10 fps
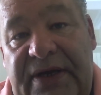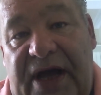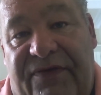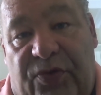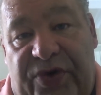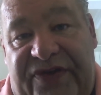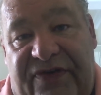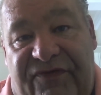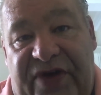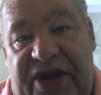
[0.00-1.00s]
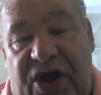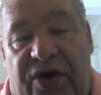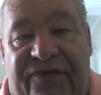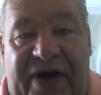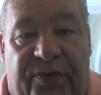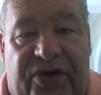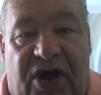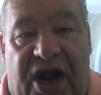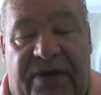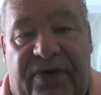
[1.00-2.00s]
of a recent video if I would
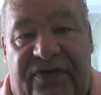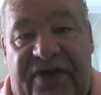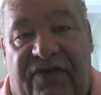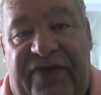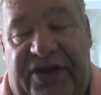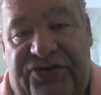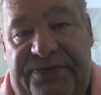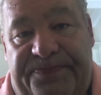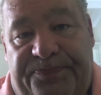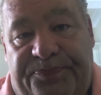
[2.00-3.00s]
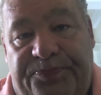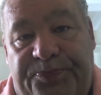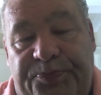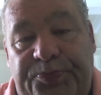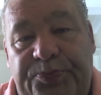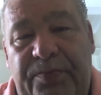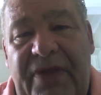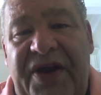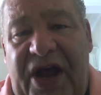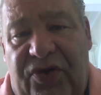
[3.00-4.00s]
talk about salvation.
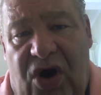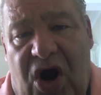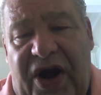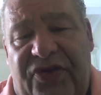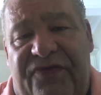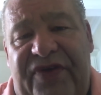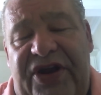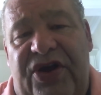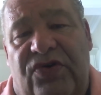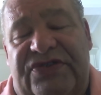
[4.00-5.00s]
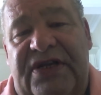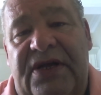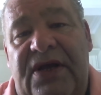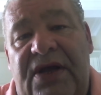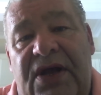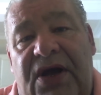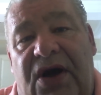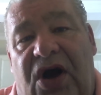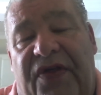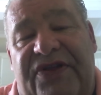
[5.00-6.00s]
Now, there are other videos
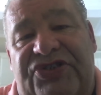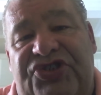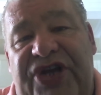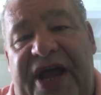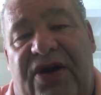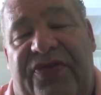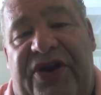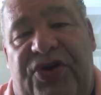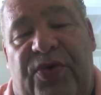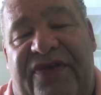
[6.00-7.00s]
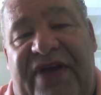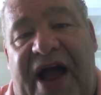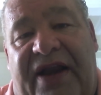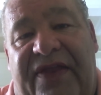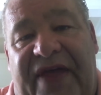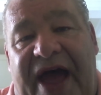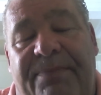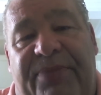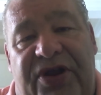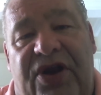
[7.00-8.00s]
on this channel that do exactly
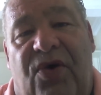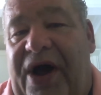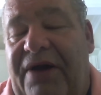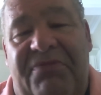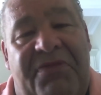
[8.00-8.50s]
that, but you know what?